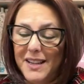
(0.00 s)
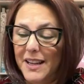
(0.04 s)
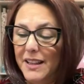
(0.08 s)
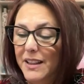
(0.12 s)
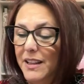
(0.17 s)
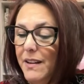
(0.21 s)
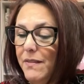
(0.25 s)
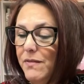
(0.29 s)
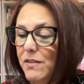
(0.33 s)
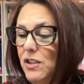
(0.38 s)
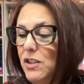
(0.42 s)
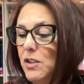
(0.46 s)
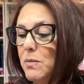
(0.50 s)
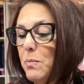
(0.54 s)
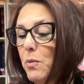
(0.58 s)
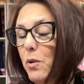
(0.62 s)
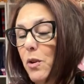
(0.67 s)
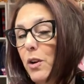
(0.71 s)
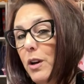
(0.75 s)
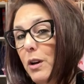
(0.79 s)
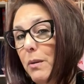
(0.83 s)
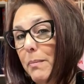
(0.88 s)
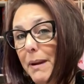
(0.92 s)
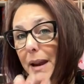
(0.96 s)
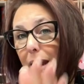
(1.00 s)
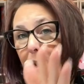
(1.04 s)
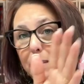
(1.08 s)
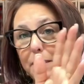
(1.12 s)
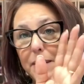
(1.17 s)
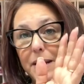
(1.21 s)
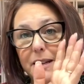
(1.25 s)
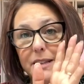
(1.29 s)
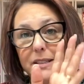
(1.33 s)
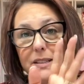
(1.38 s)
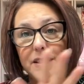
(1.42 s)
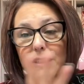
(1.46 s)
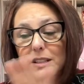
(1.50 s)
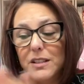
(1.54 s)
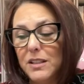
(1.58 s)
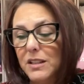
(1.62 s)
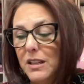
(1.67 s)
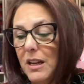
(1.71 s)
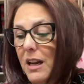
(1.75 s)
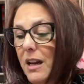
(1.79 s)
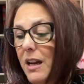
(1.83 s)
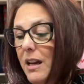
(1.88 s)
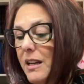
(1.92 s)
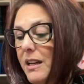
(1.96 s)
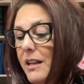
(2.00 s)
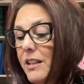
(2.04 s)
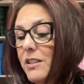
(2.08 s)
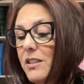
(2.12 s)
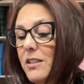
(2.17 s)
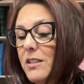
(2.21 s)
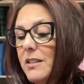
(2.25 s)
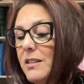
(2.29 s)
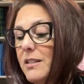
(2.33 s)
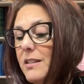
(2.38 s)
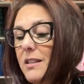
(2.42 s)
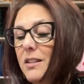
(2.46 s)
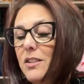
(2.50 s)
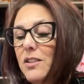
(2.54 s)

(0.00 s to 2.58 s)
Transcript: I love to spoil babies. It's